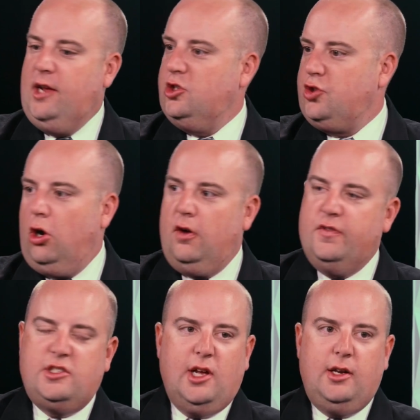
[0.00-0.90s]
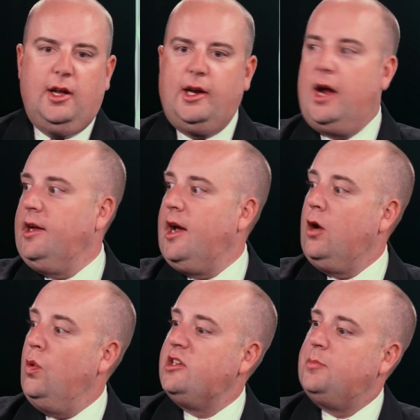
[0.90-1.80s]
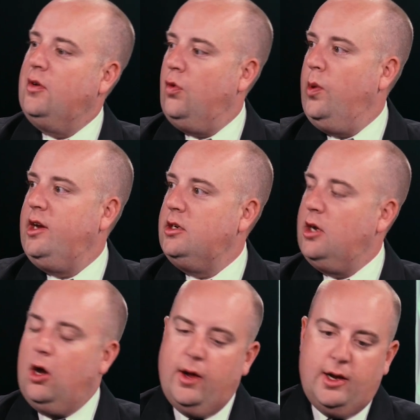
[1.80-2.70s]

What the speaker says: just all of a sudden I kind of got a wisp of a window.